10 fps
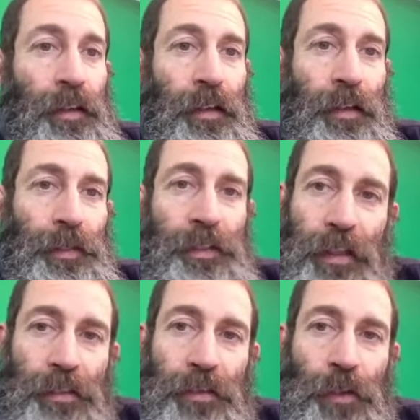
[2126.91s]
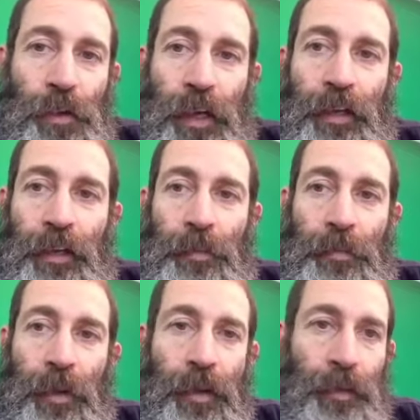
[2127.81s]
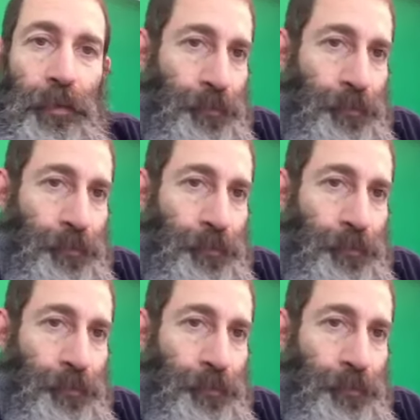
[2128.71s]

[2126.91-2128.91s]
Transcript: And if He says it's okay to eat meat,